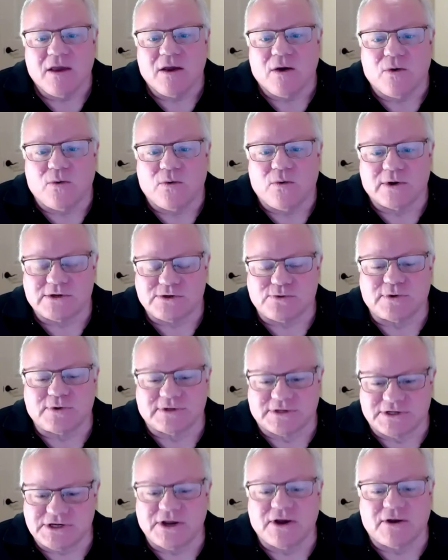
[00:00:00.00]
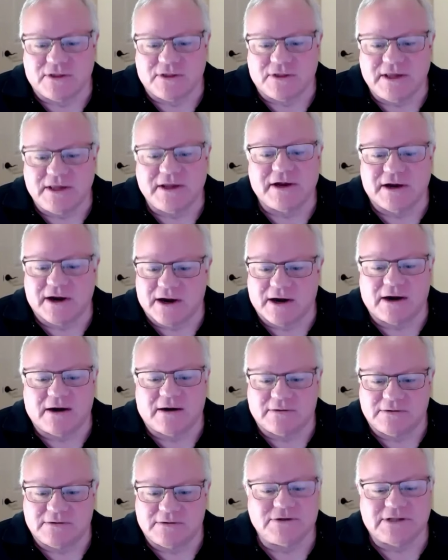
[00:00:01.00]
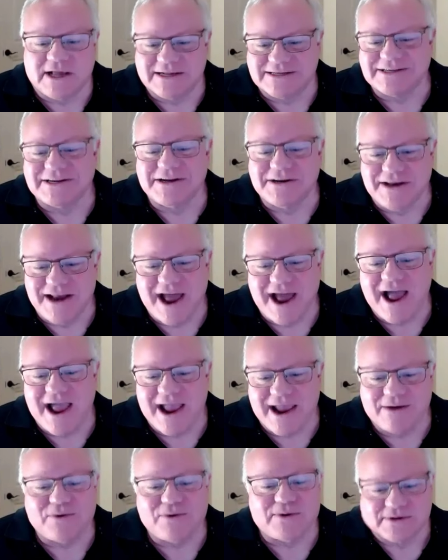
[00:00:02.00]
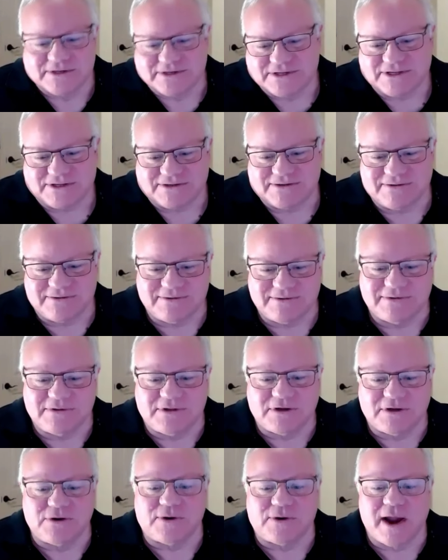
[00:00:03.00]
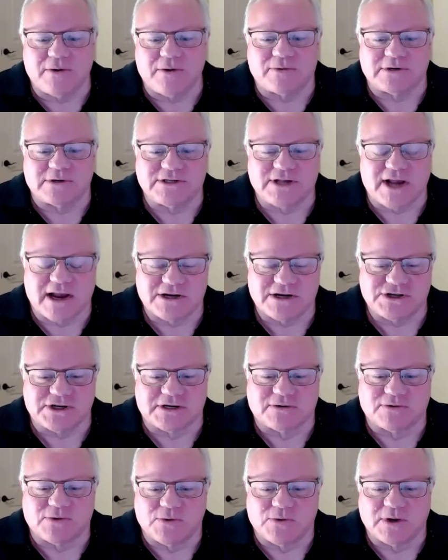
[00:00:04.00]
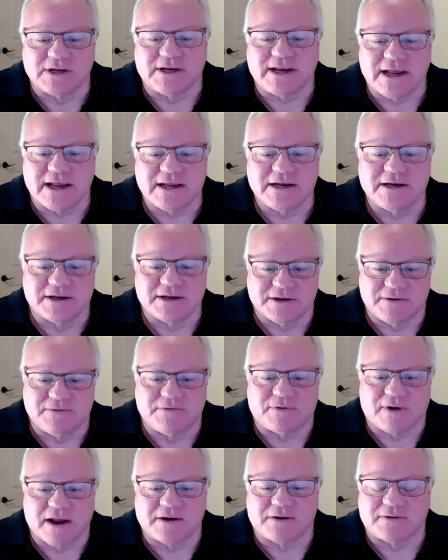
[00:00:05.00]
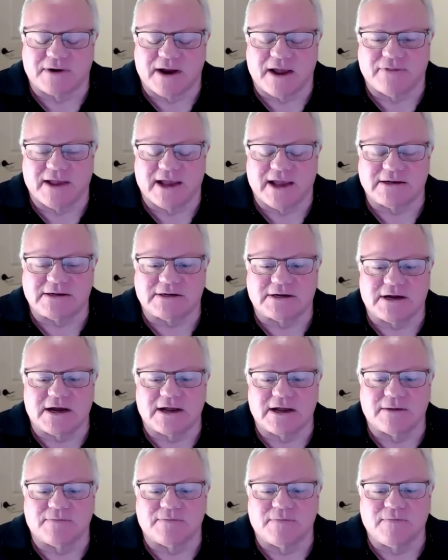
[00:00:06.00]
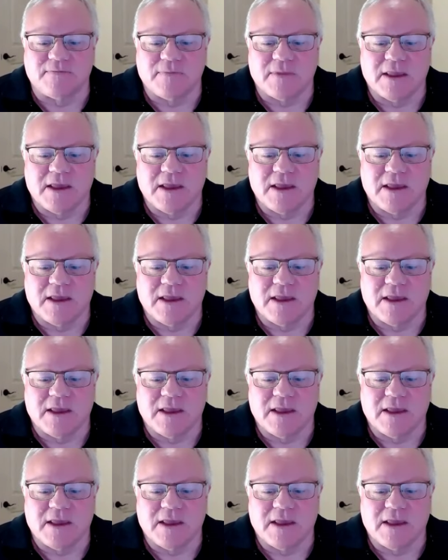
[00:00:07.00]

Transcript: nice. Which was, you know, the year 2009 was the Great Recession when it ended right around that time.